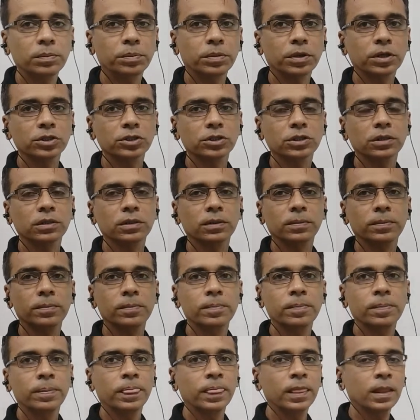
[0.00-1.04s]
pressure.
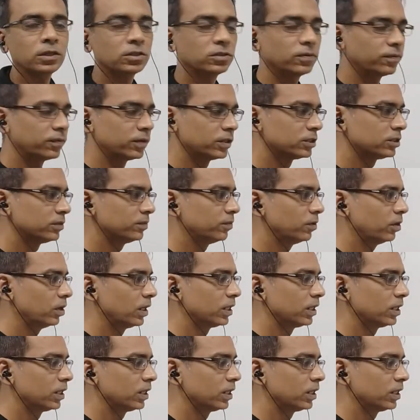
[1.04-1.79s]
So first of all,